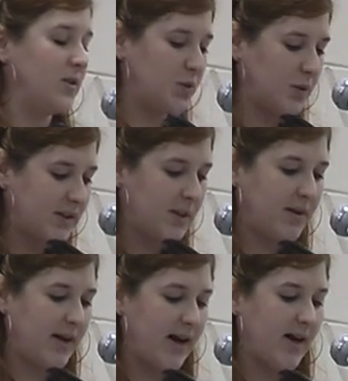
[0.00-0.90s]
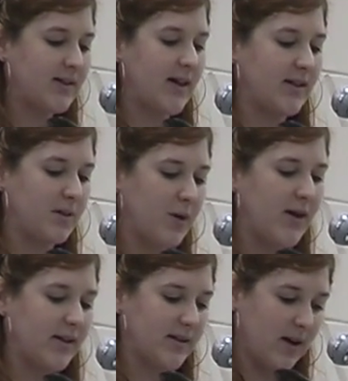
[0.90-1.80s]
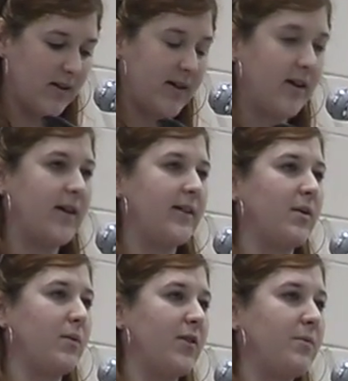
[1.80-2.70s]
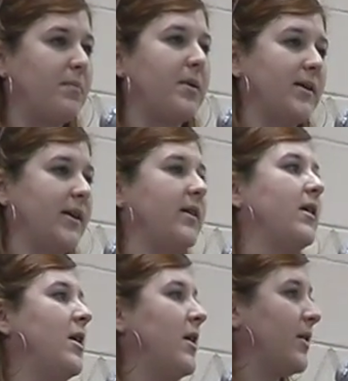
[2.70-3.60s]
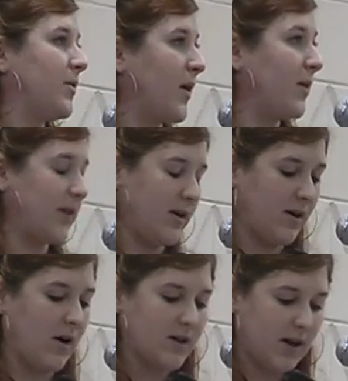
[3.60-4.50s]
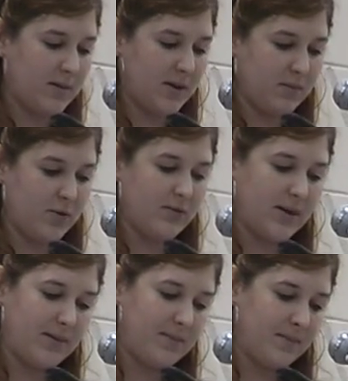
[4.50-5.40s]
to intimidate us, and to break the solidarity that we've been building throughout our time in the movement.